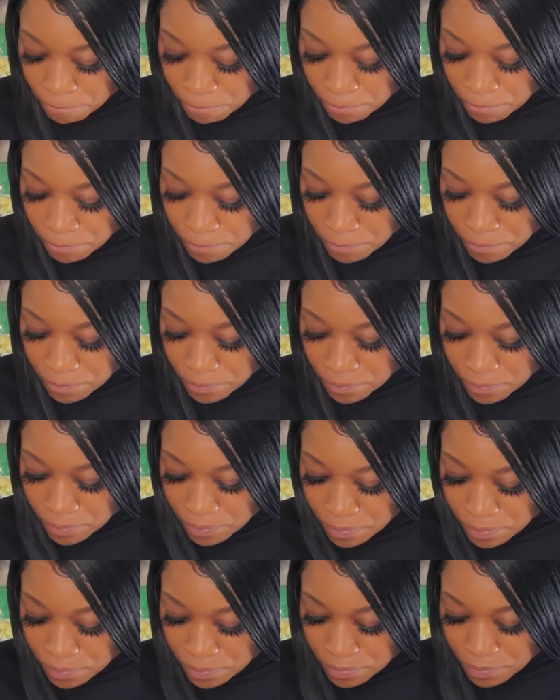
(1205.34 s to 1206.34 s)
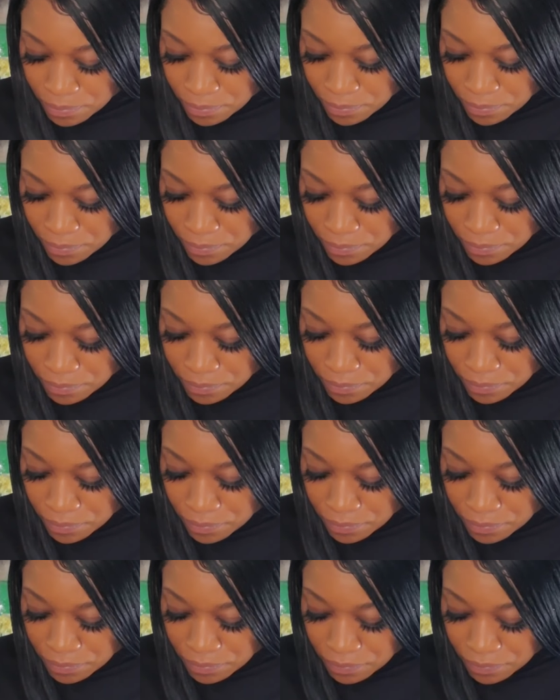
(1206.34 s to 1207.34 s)

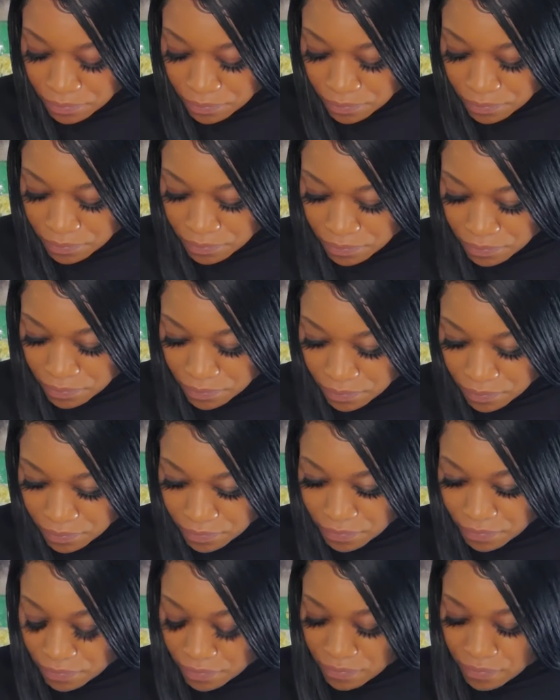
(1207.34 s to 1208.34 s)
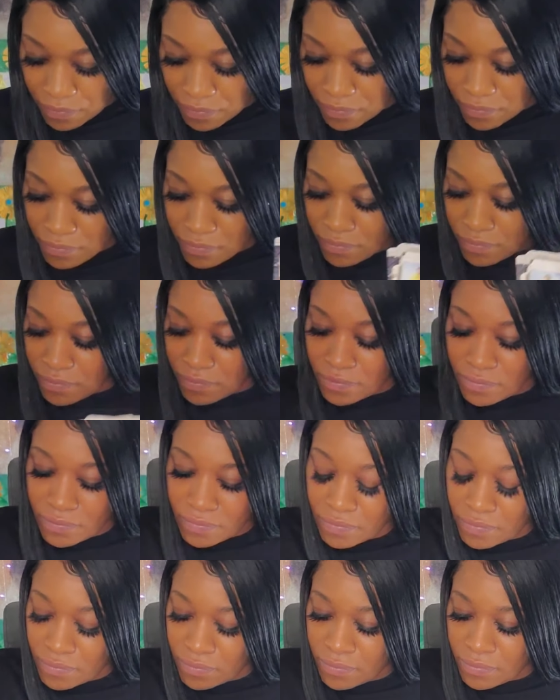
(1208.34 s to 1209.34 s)

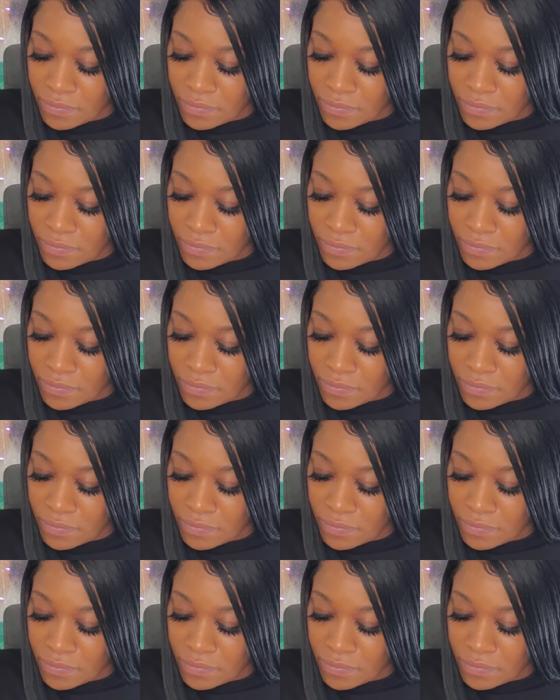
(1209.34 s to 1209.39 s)
(silence)